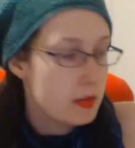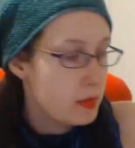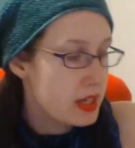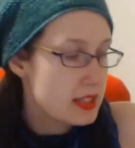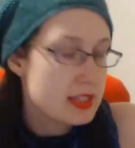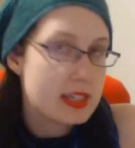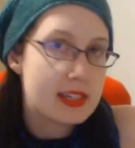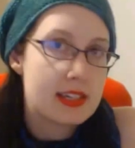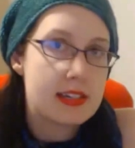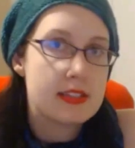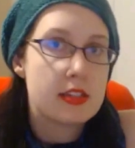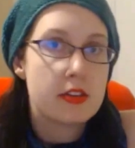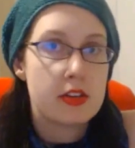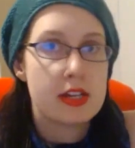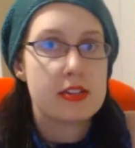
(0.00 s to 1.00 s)
Betsy and
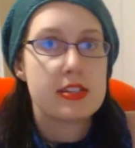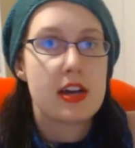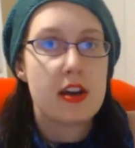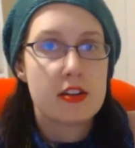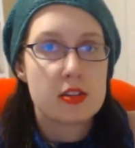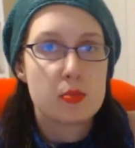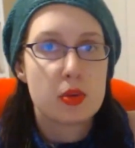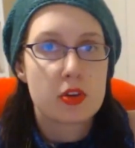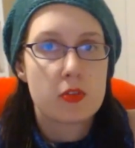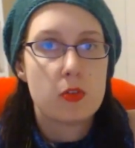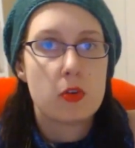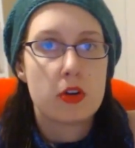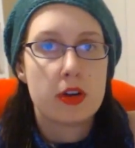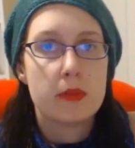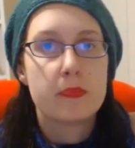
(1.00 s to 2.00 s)
Tacy Go Downtown is book
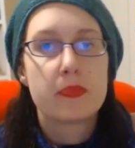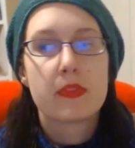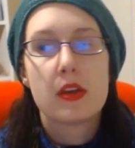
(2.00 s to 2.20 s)
4.